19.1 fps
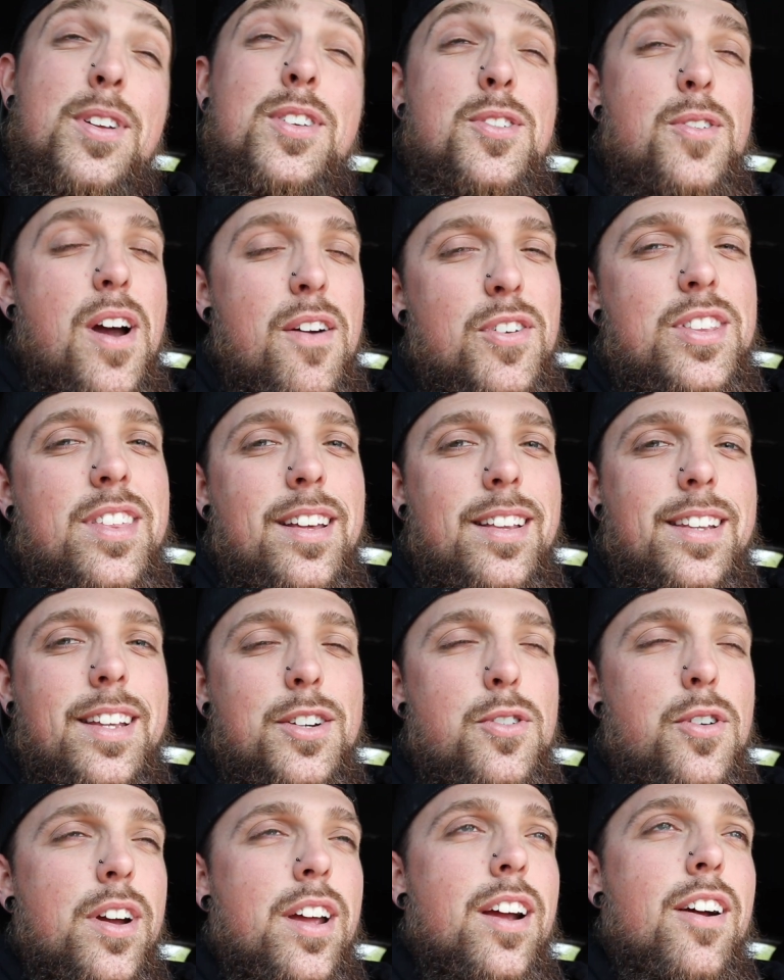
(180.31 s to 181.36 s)
do everything
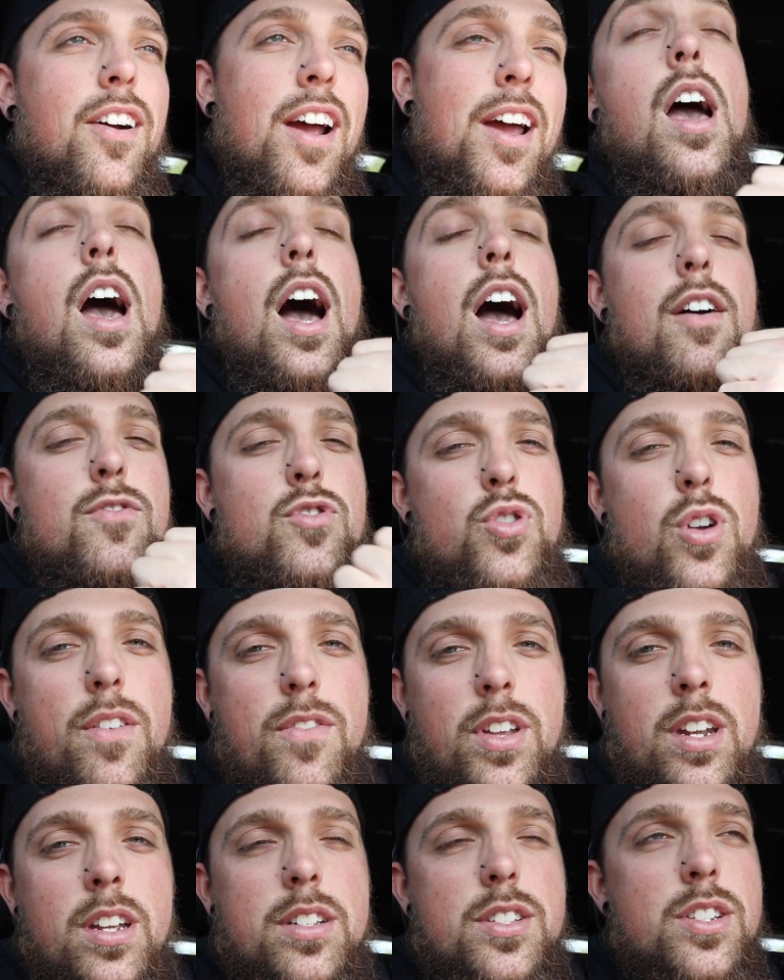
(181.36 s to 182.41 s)
legal here. I've
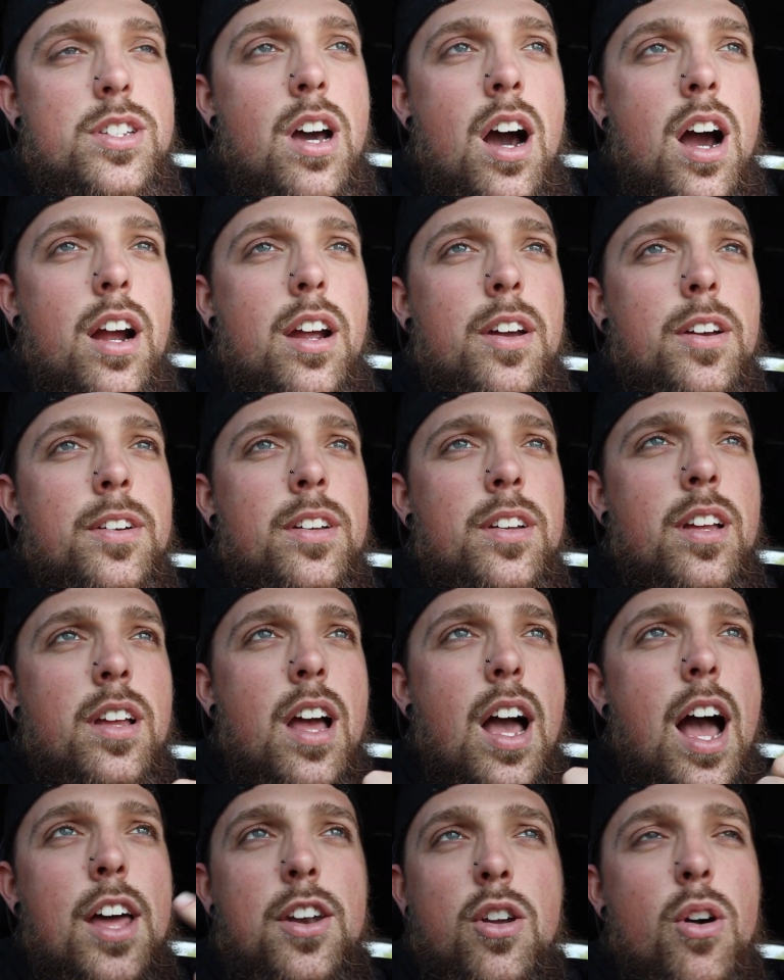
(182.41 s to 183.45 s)
driven it stock.
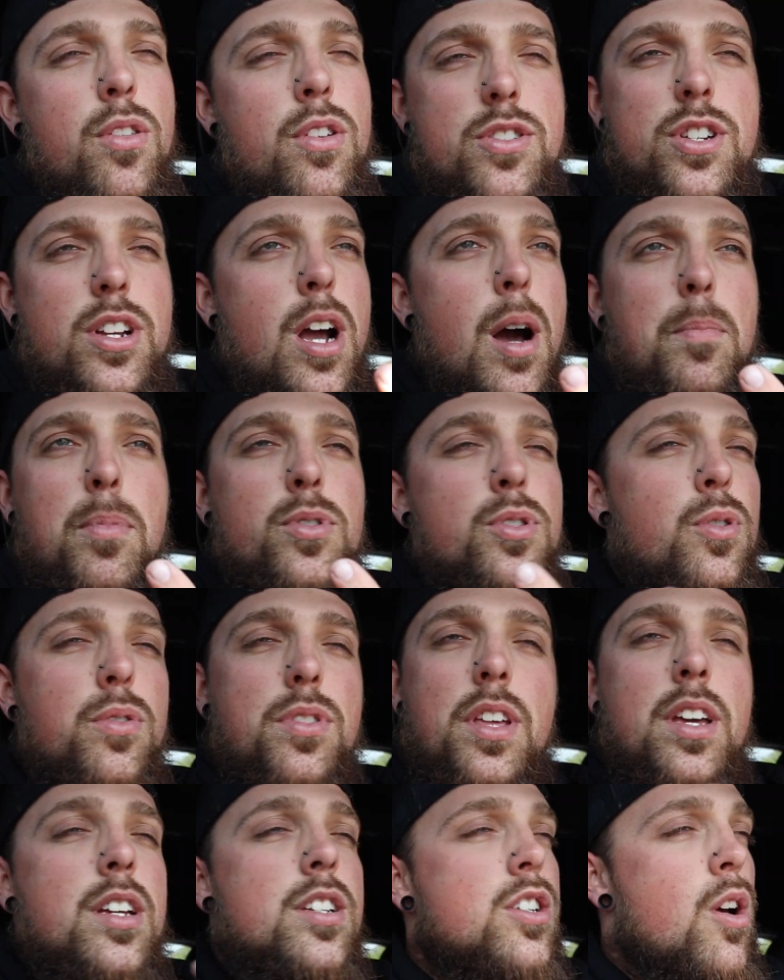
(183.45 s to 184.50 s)
I know there's a couple new
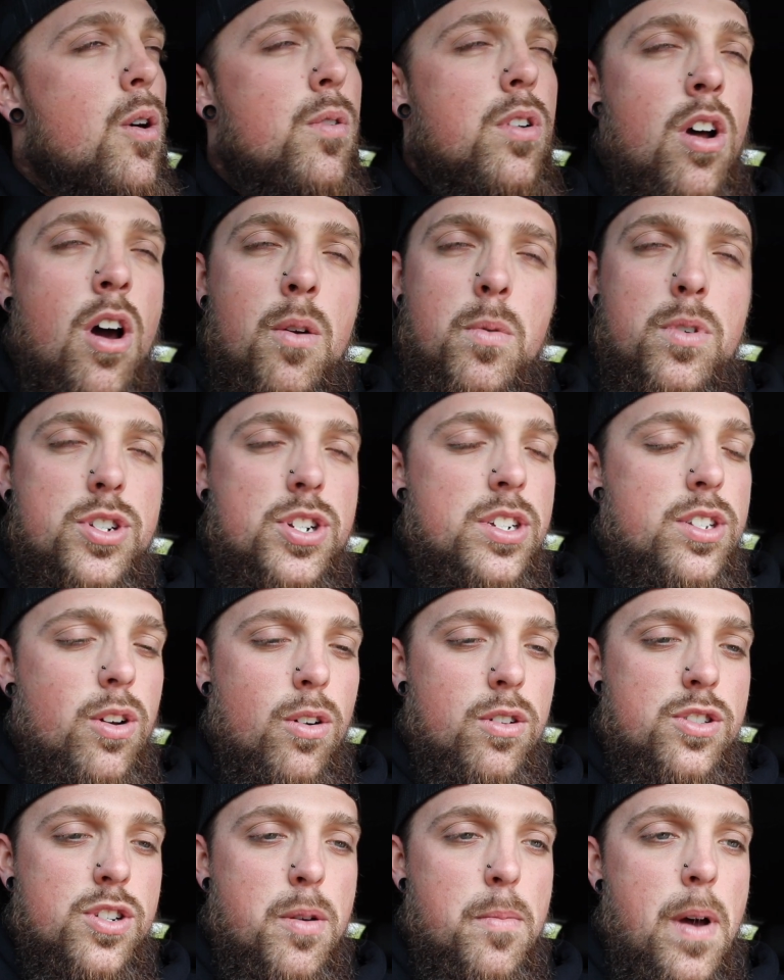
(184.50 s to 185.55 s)
things going on, which he
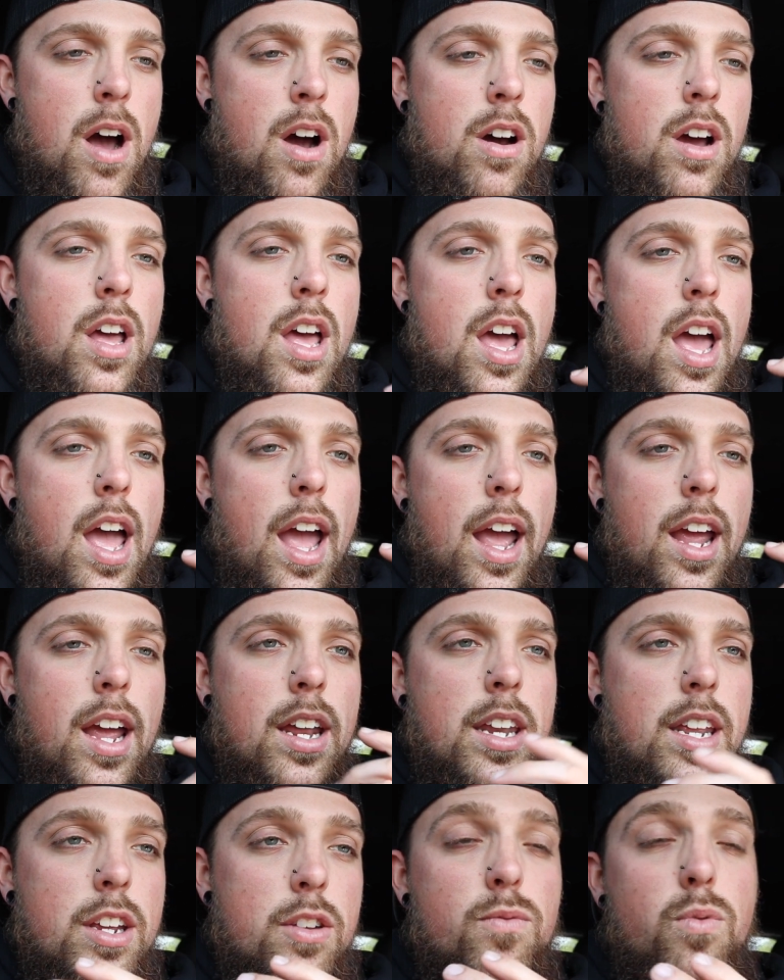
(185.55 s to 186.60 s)
told you about,
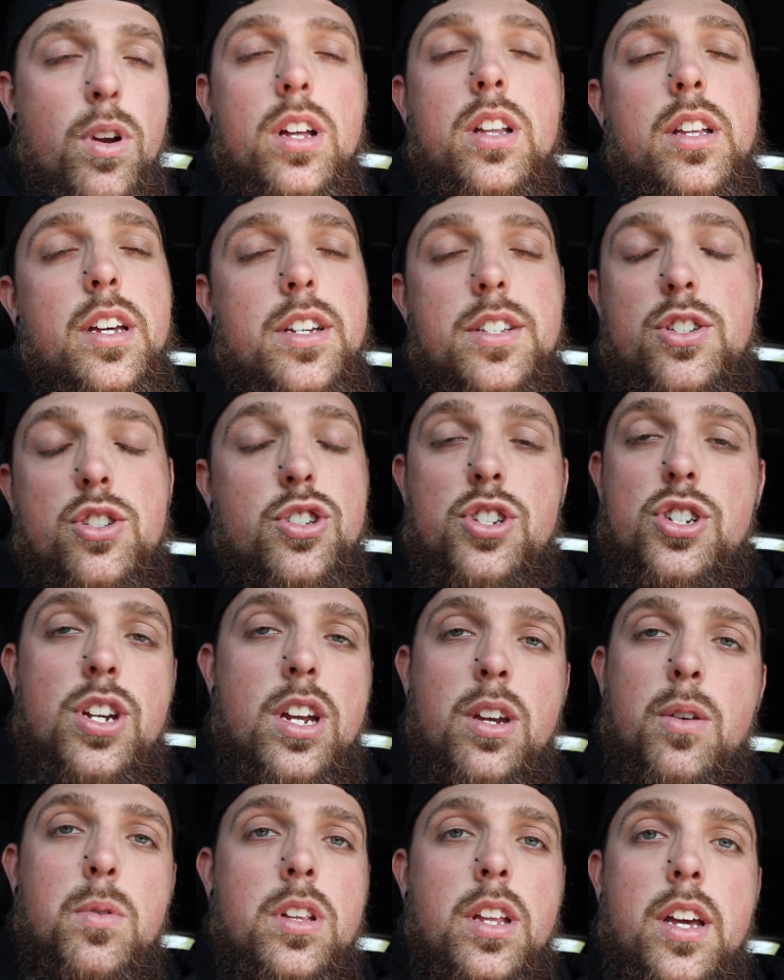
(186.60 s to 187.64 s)
and he really is just
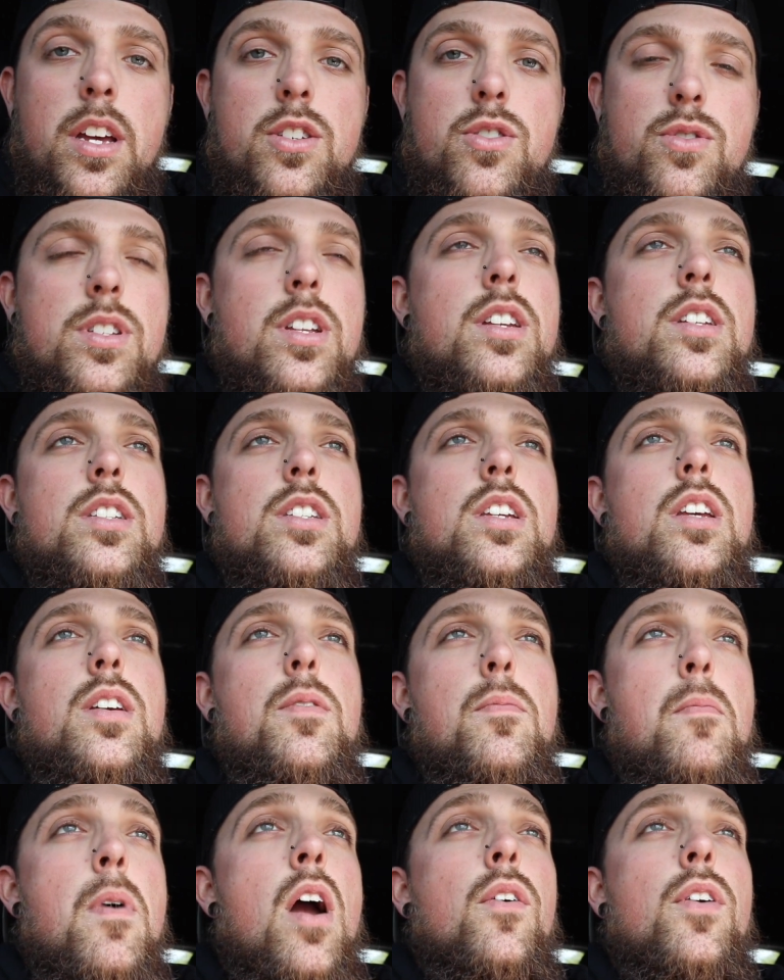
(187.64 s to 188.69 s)
genuinely interested to
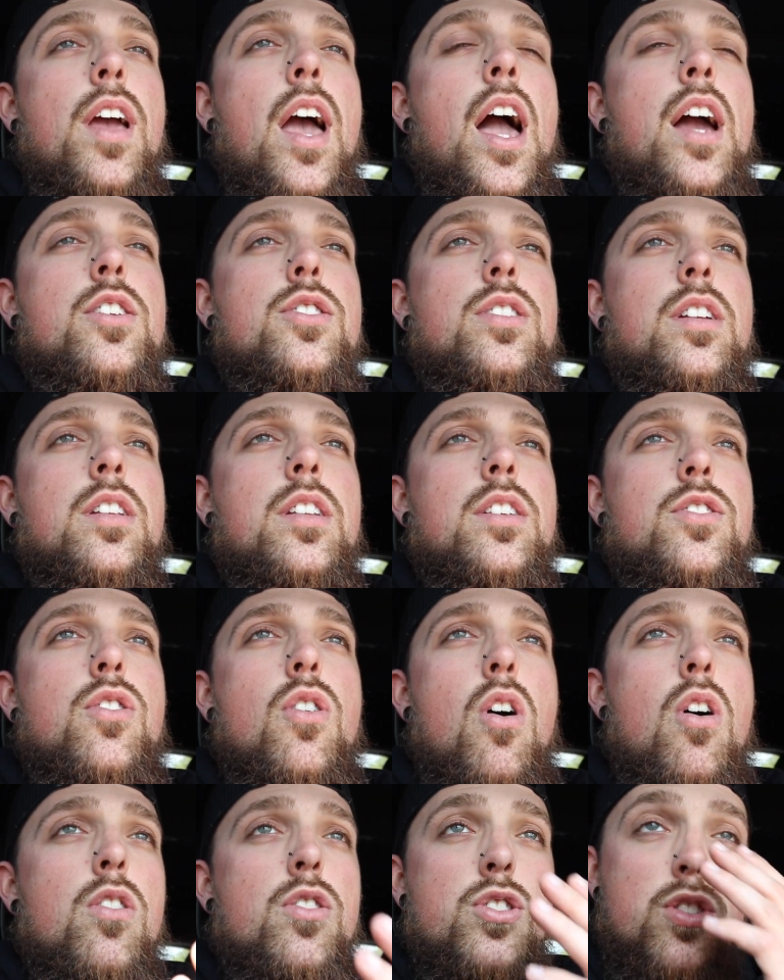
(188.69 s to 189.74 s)
see my reaction in this
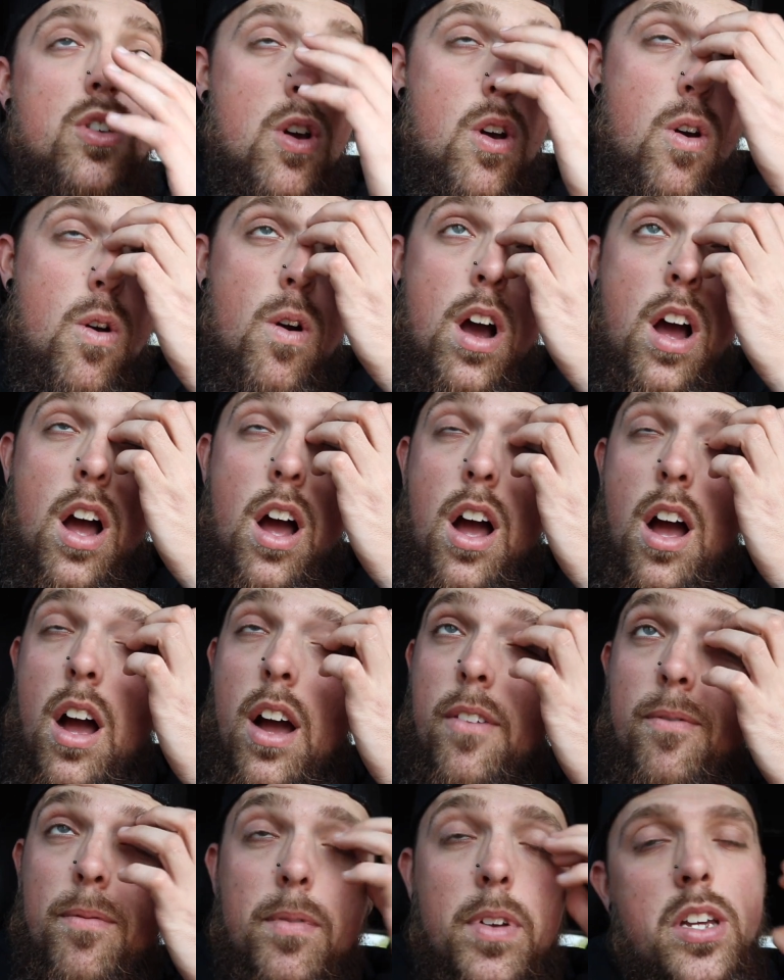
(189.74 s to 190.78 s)
car. So
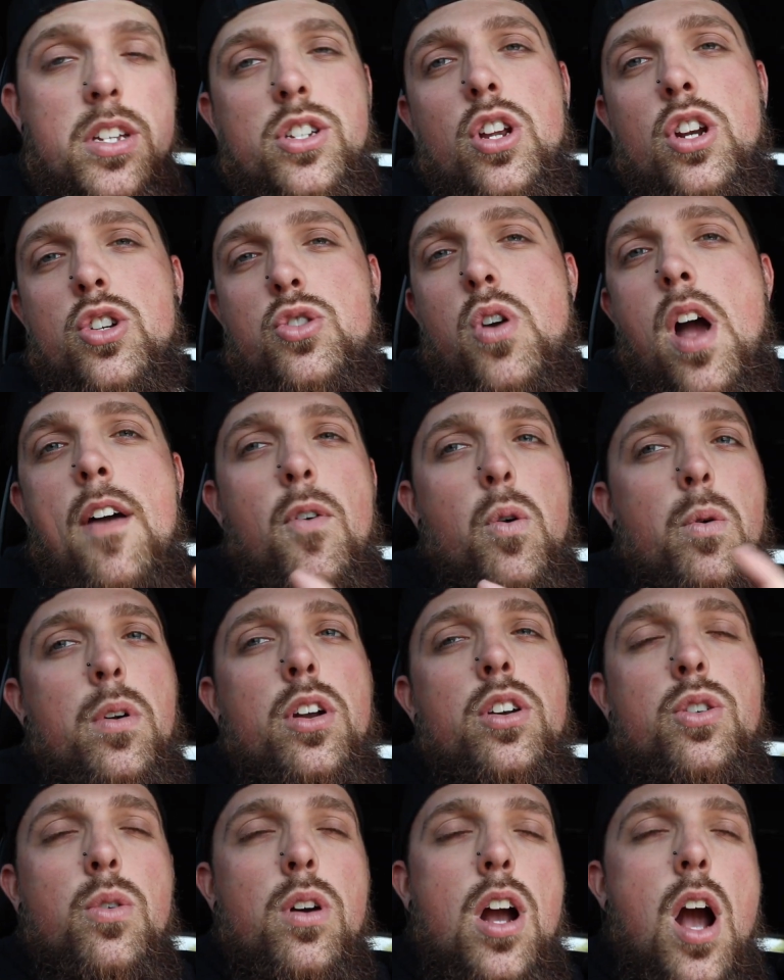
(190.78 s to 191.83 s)
he's gonna drive it. We're
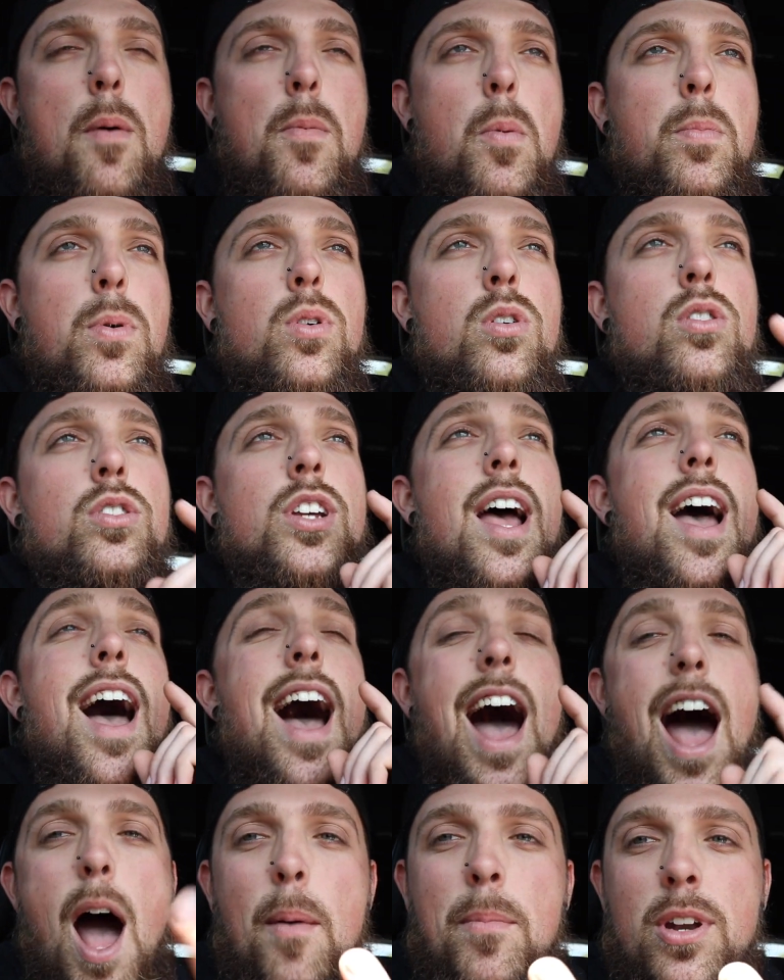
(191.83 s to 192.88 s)
gonna do a couple pulls.
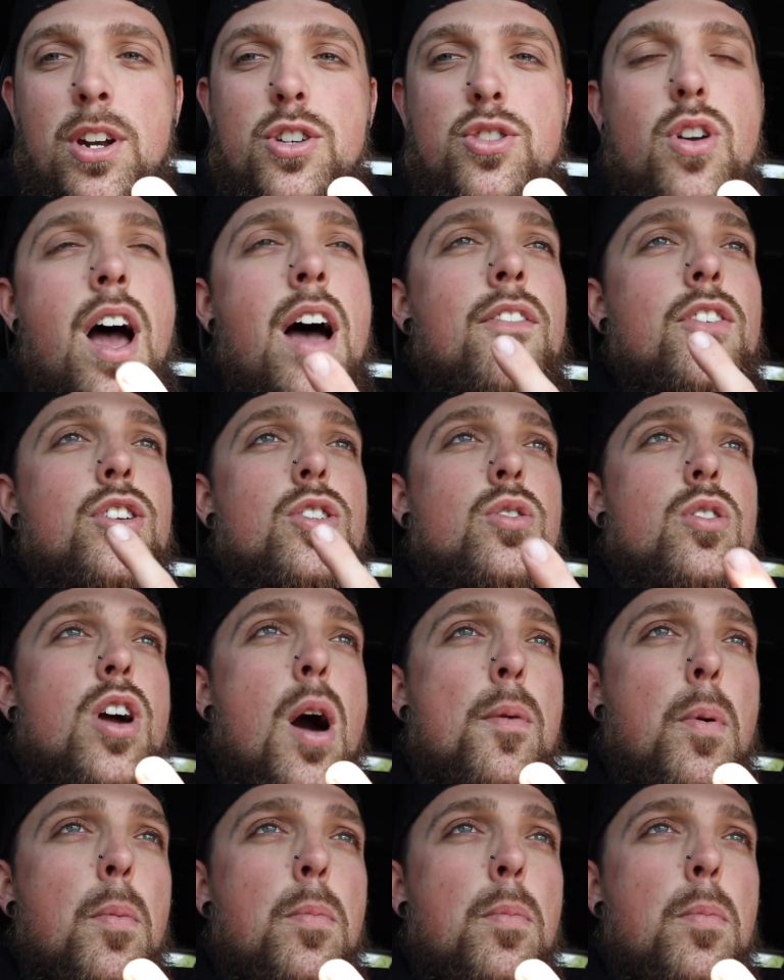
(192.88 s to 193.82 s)
I'm gonna drive it, do a couple